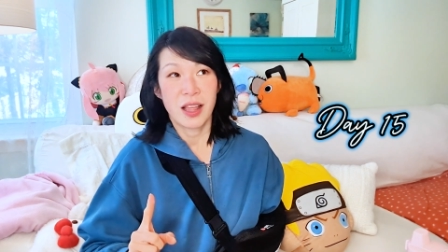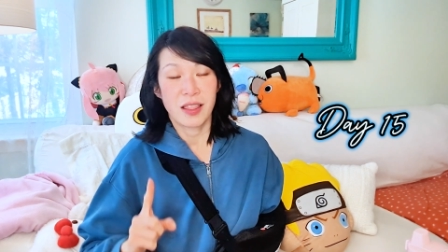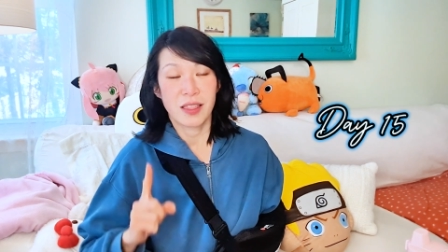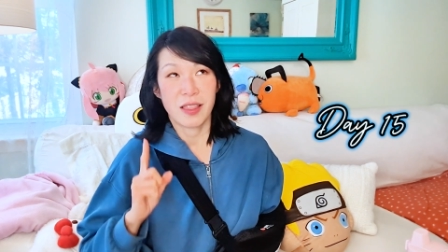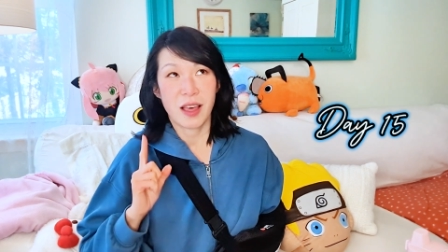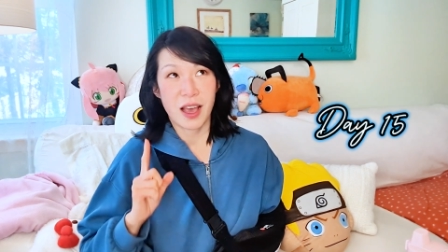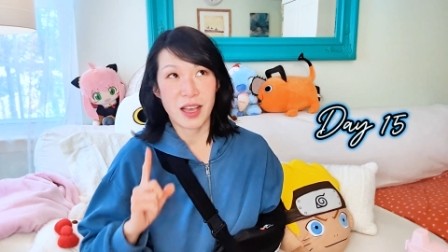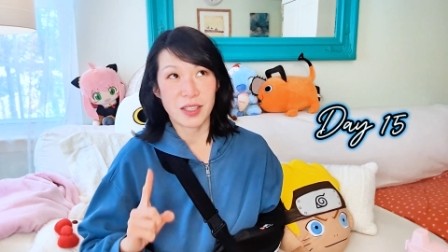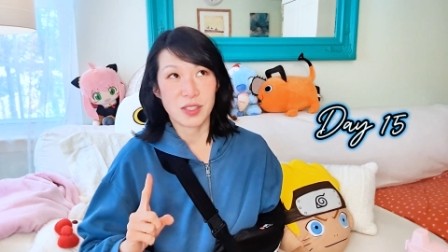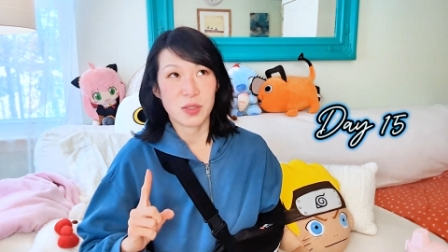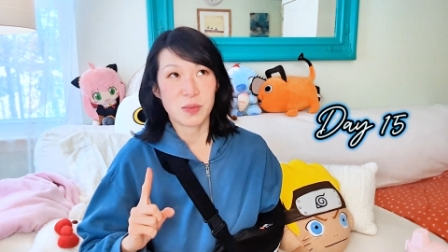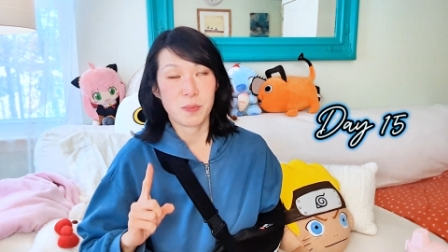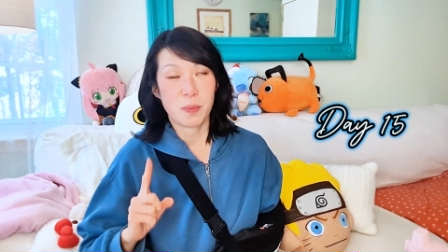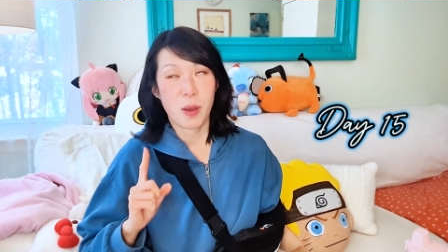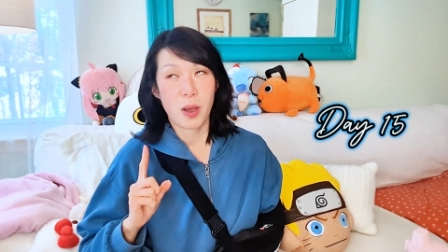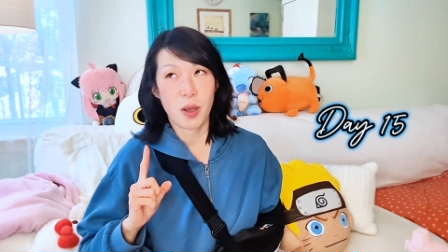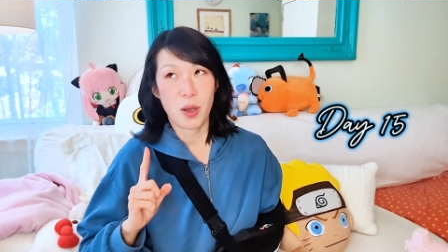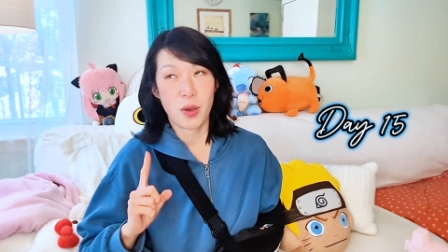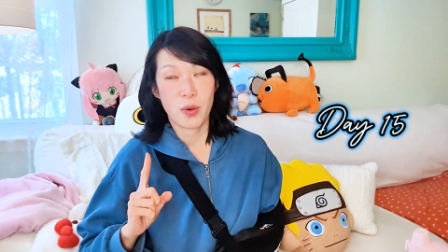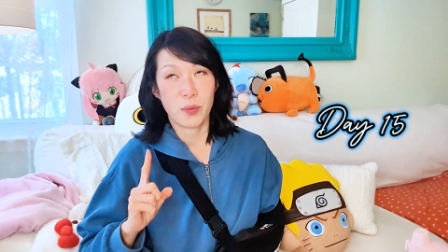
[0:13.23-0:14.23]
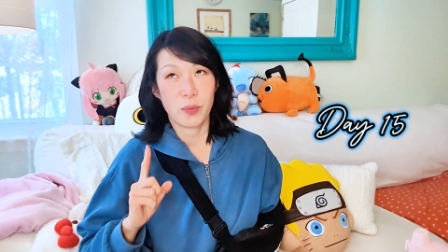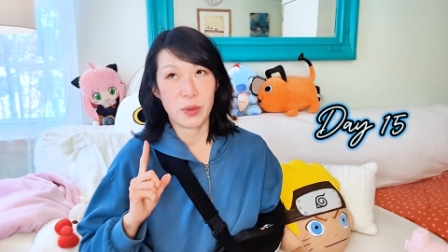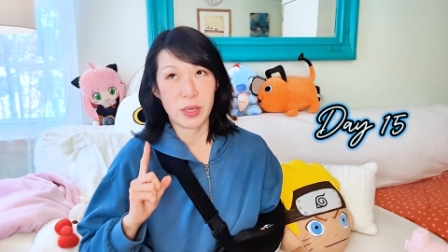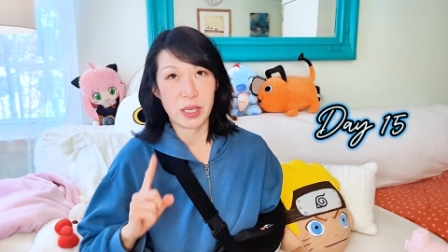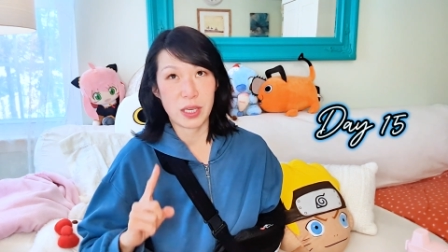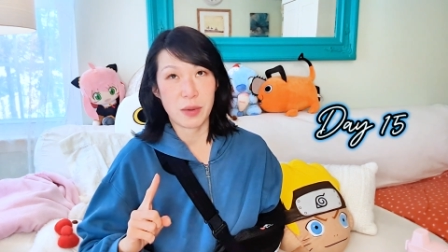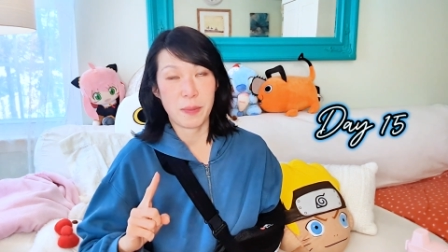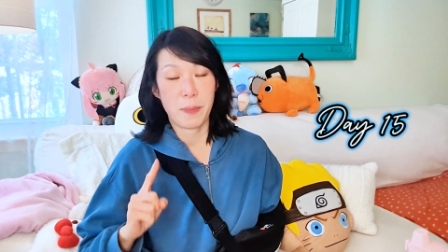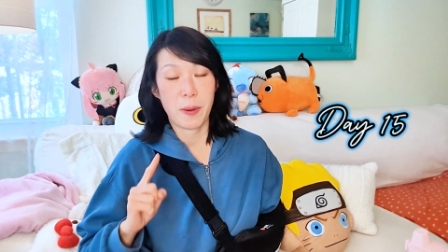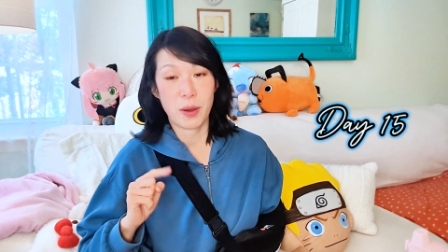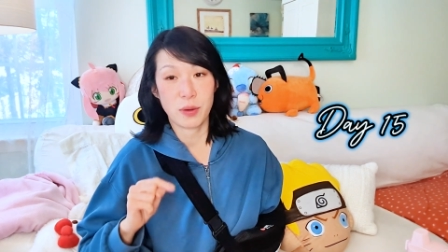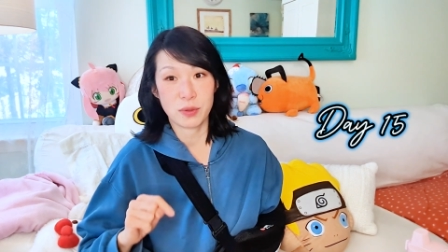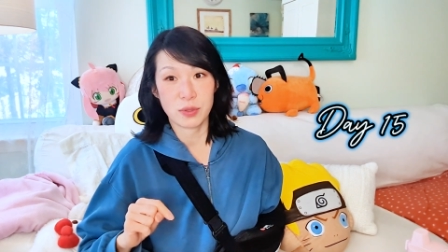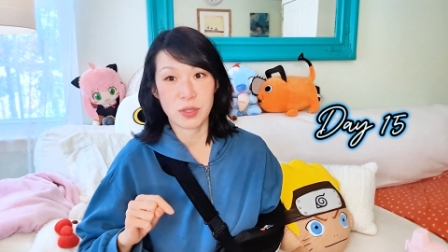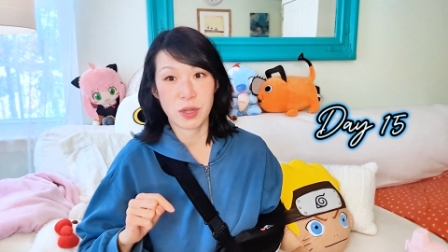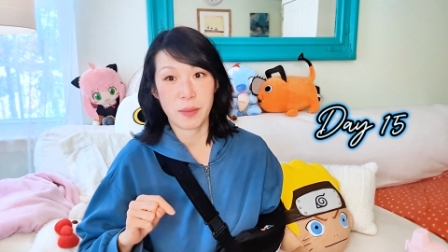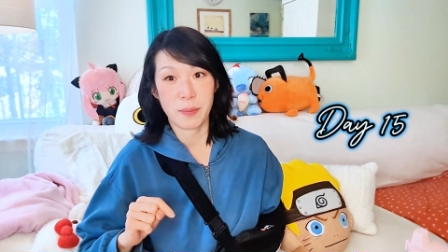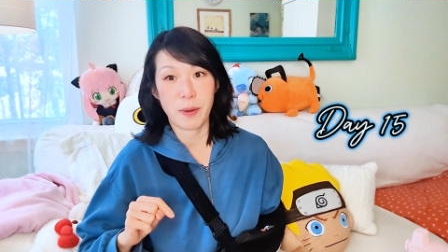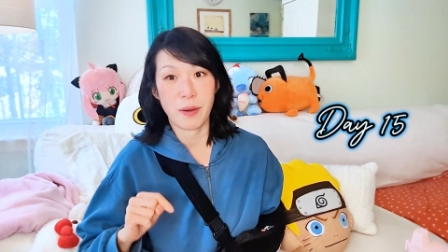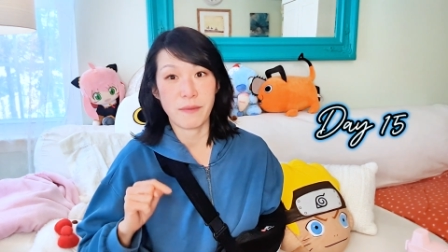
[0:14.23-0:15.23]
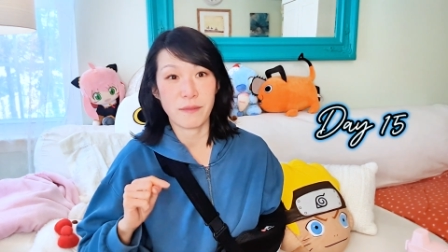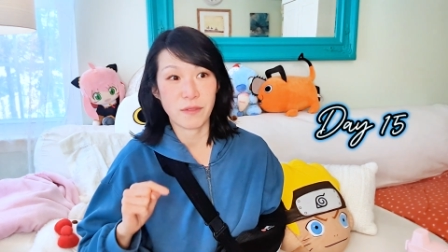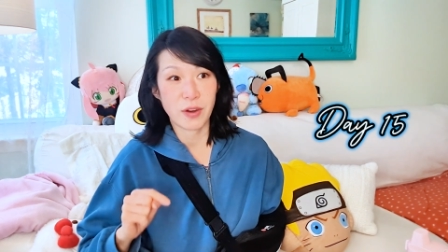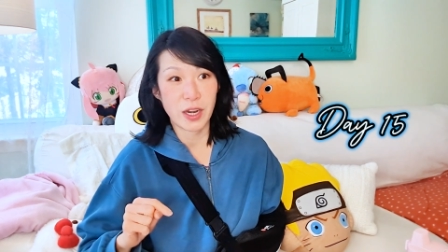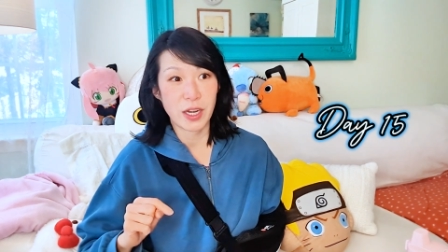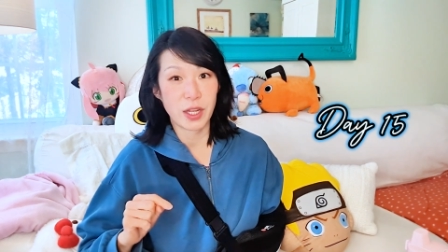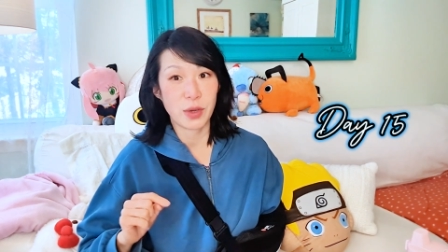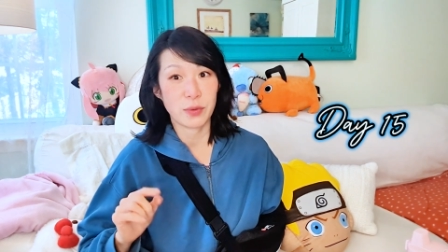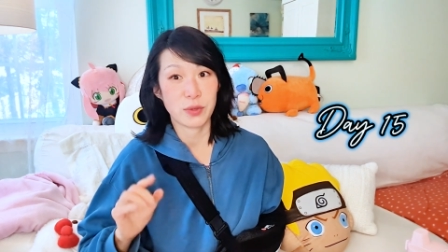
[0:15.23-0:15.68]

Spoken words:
last week post-op on Friday,